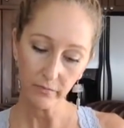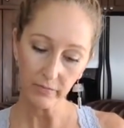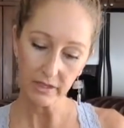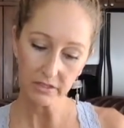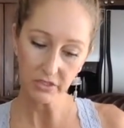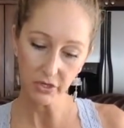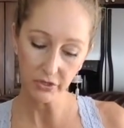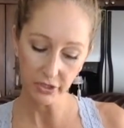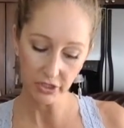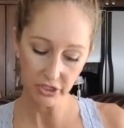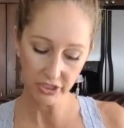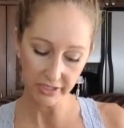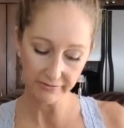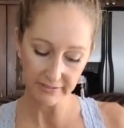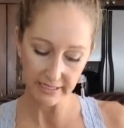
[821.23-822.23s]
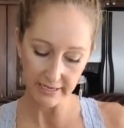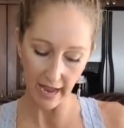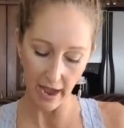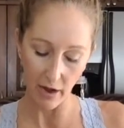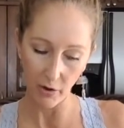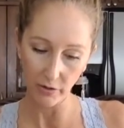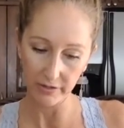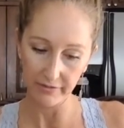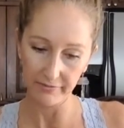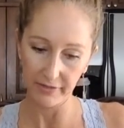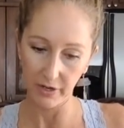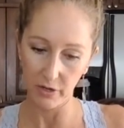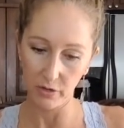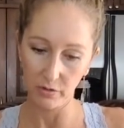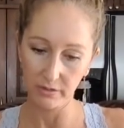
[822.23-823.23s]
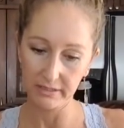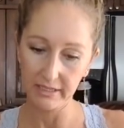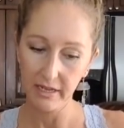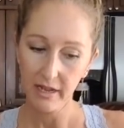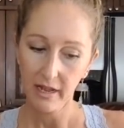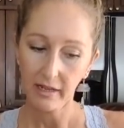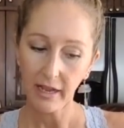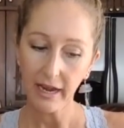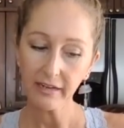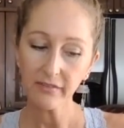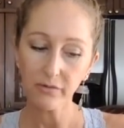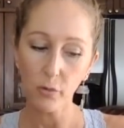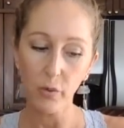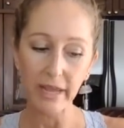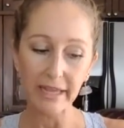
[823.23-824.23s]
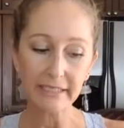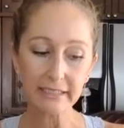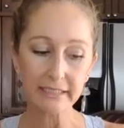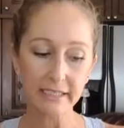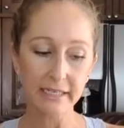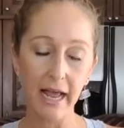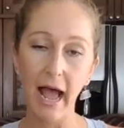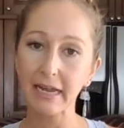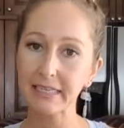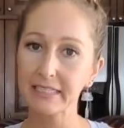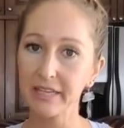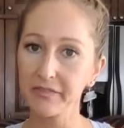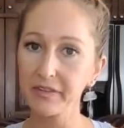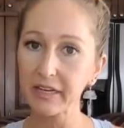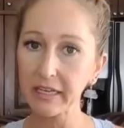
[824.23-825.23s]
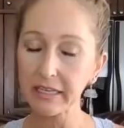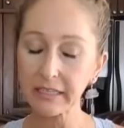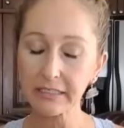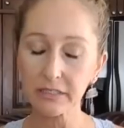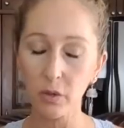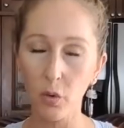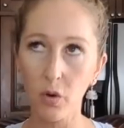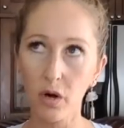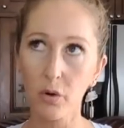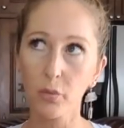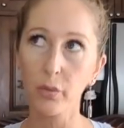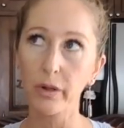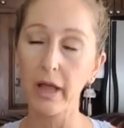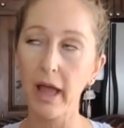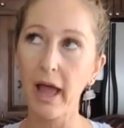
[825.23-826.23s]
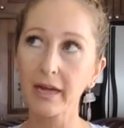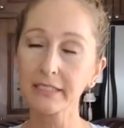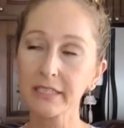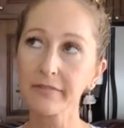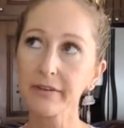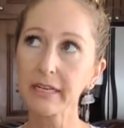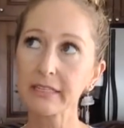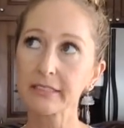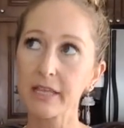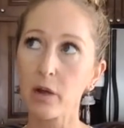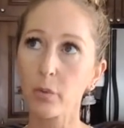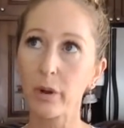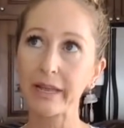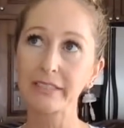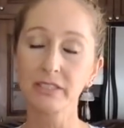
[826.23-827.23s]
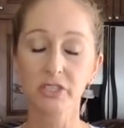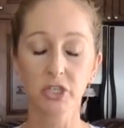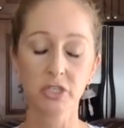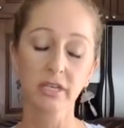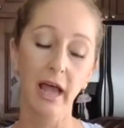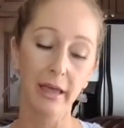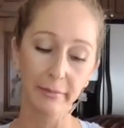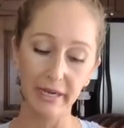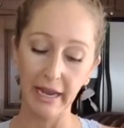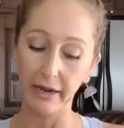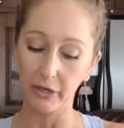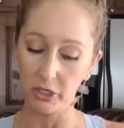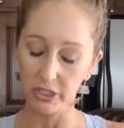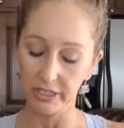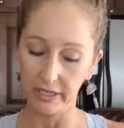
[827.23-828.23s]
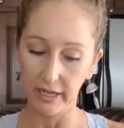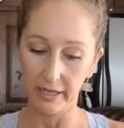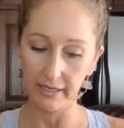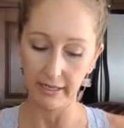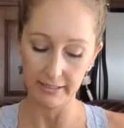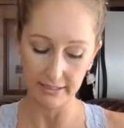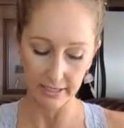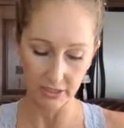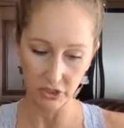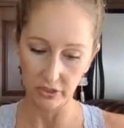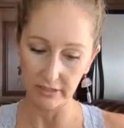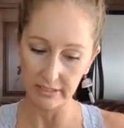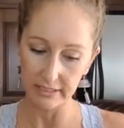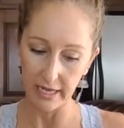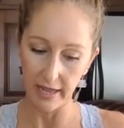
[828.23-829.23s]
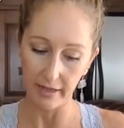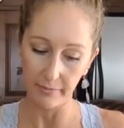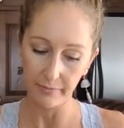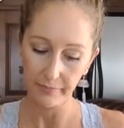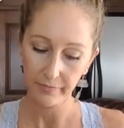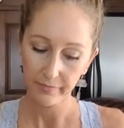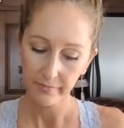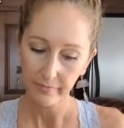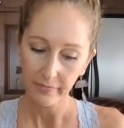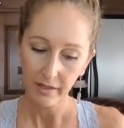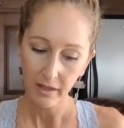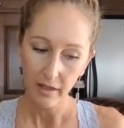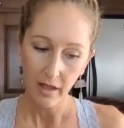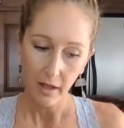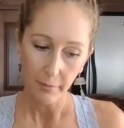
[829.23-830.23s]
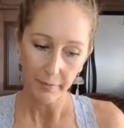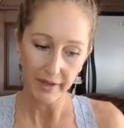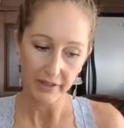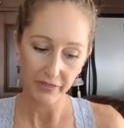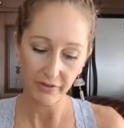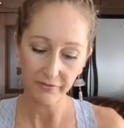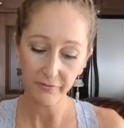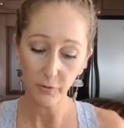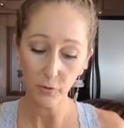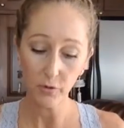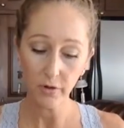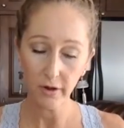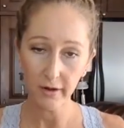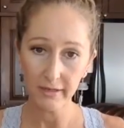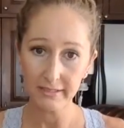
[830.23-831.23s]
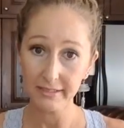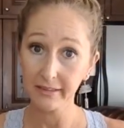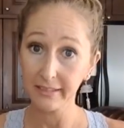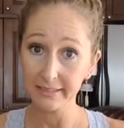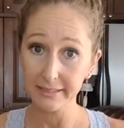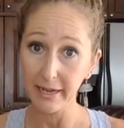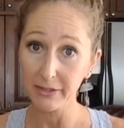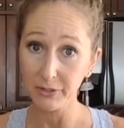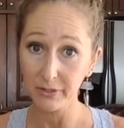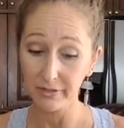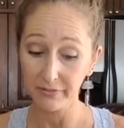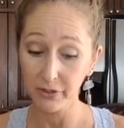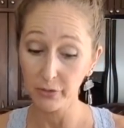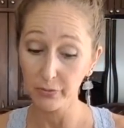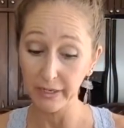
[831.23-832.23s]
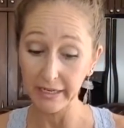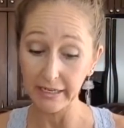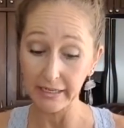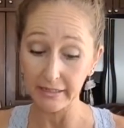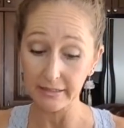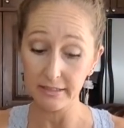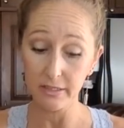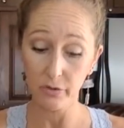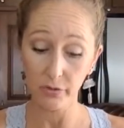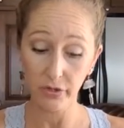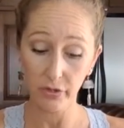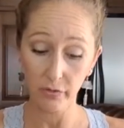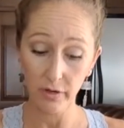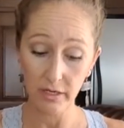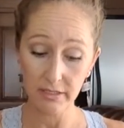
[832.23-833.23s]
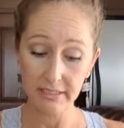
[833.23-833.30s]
So you're shifting out of those kind of wasted activities or activities that waste your time and energy, I guess I should say. But the Fool card is in the center of your reading, so you are